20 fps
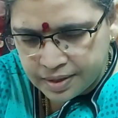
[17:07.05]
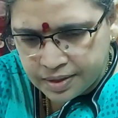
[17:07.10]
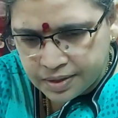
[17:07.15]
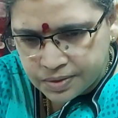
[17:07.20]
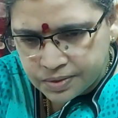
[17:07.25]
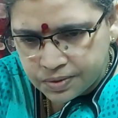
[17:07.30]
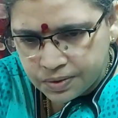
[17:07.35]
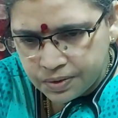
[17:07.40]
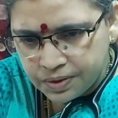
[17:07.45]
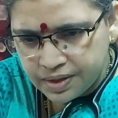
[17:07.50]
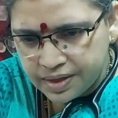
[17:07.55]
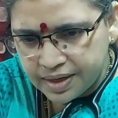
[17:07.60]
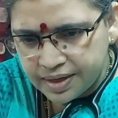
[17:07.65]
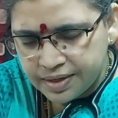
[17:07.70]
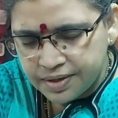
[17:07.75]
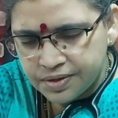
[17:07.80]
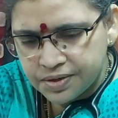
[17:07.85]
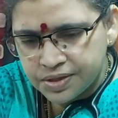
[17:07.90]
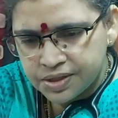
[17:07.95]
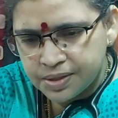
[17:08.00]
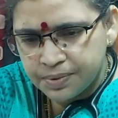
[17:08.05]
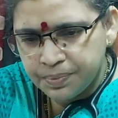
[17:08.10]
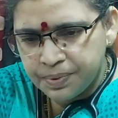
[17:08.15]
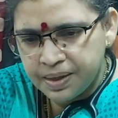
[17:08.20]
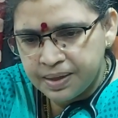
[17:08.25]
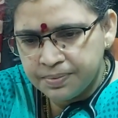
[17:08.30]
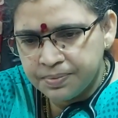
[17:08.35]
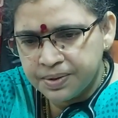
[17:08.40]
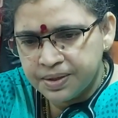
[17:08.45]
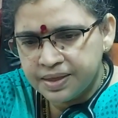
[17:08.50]
So reduced
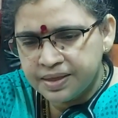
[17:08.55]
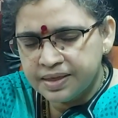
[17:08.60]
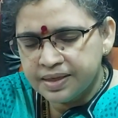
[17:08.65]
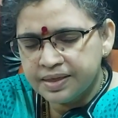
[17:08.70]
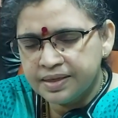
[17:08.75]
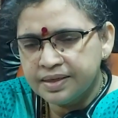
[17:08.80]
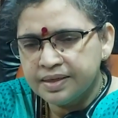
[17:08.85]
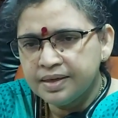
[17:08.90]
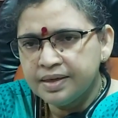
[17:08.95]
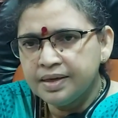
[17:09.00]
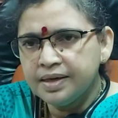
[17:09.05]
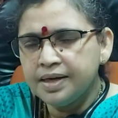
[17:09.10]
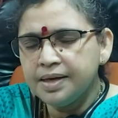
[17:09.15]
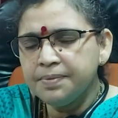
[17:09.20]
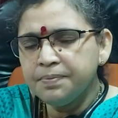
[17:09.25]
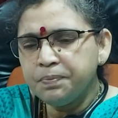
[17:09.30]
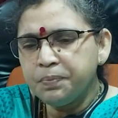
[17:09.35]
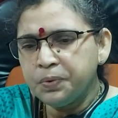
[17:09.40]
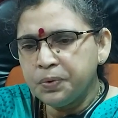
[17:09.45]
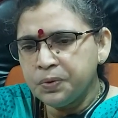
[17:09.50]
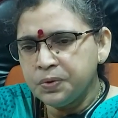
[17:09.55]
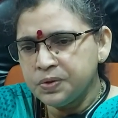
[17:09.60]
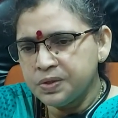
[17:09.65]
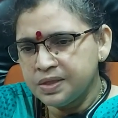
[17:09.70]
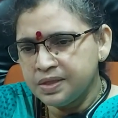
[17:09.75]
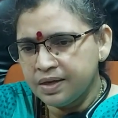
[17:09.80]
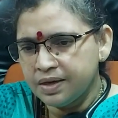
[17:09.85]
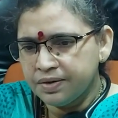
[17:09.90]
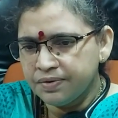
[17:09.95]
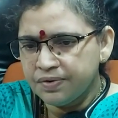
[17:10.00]
pill burden improves
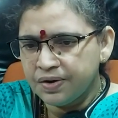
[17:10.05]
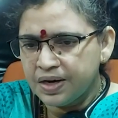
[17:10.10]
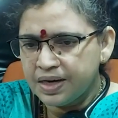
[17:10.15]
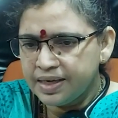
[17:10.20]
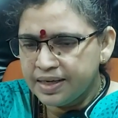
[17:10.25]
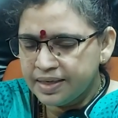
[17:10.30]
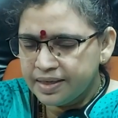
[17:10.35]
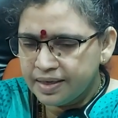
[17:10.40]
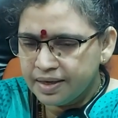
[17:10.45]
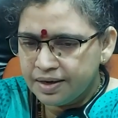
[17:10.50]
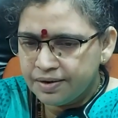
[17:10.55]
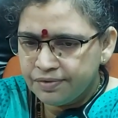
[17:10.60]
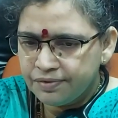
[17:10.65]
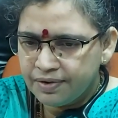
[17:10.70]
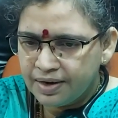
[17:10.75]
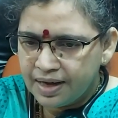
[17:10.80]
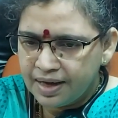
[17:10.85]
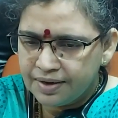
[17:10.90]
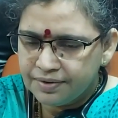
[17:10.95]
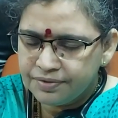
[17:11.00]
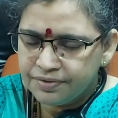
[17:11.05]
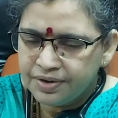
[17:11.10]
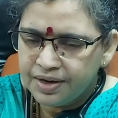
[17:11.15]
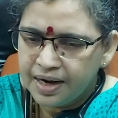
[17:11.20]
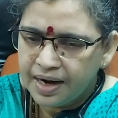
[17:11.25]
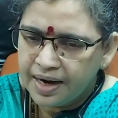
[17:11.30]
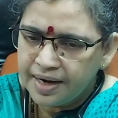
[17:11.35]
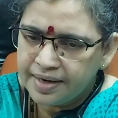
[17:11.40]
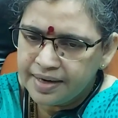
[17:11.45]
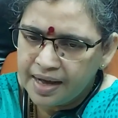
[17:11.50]
the quality of life
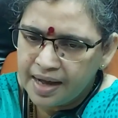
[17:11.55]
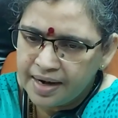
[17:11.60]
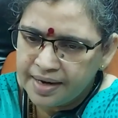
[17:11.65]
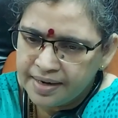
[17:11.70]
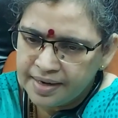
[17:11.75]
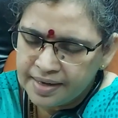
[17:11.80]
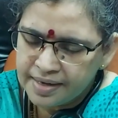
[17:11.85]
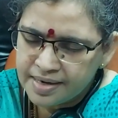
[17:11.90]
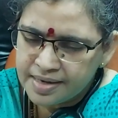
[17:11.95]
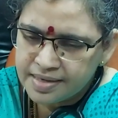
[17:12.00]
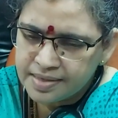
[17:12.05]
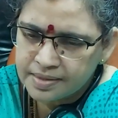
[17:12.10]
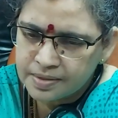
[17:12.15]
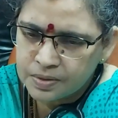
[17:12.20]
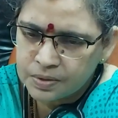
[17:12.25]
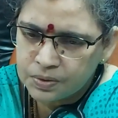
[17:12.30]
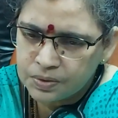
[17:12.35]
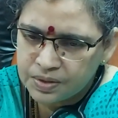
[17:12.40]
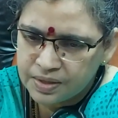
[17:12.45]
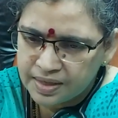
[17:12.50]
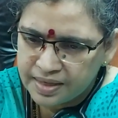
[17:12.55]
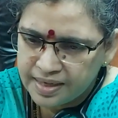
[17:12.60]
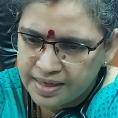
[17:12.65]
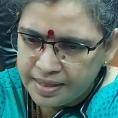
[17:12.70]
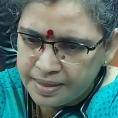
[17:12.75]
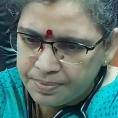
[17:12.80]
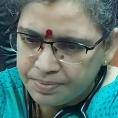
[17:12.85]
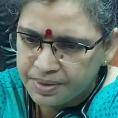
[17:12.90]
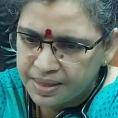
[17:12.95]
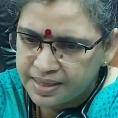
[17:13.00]
and adherence to
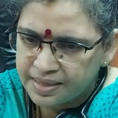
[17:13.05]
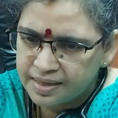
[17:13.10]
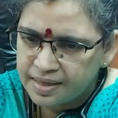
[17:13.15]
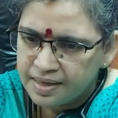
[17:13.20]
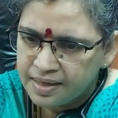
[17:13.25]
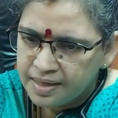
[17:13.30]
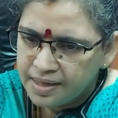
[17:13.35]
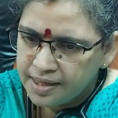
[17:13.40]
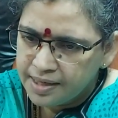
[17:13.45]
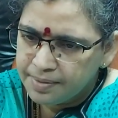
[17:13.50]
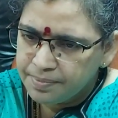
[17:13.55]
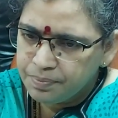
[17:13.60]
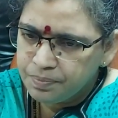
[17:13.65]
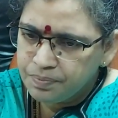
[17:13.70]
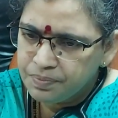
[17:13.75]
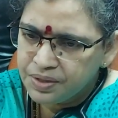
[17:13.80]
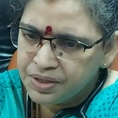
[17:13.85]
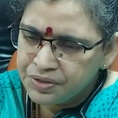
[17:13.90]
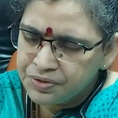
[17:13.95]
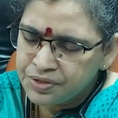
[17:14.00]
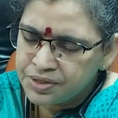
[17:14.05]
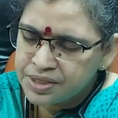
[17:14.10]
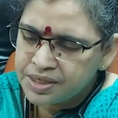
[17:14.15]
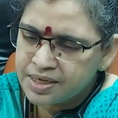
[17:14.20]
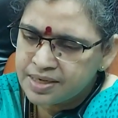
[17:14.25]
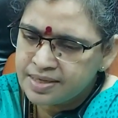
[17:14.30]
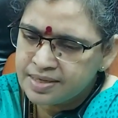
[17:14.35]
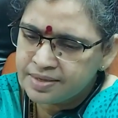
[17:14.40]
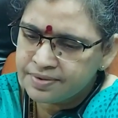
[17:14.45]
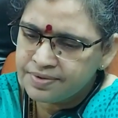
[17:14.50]
treatment in
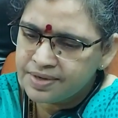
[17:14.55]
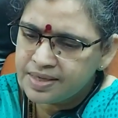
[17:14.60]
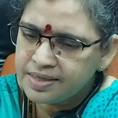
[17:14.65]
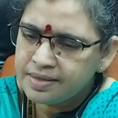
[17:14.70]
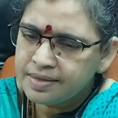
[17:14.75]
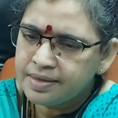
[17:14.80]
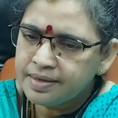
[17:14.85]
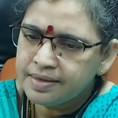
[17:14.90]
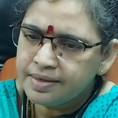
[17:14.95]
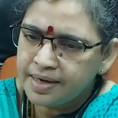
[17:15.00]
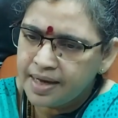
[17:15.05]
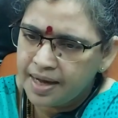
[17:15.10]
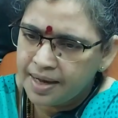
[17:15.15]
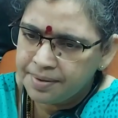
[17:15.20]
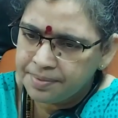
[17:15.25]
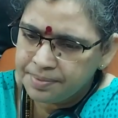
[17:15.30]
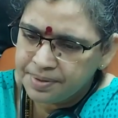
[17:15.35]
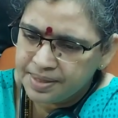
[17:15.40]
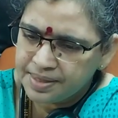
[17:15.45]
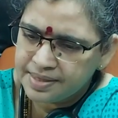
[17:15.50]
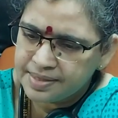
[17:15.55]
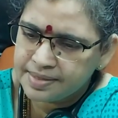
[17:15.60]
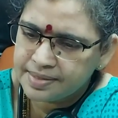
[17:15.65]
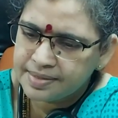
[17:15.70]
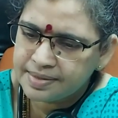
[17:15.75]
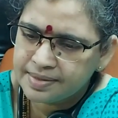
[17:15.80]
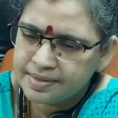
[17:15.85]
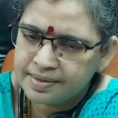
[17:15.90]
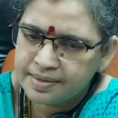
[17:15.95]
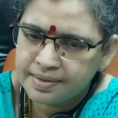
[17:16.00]
individuals with
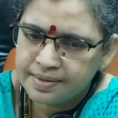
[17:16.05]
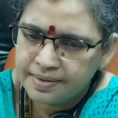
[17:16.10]
diabetes.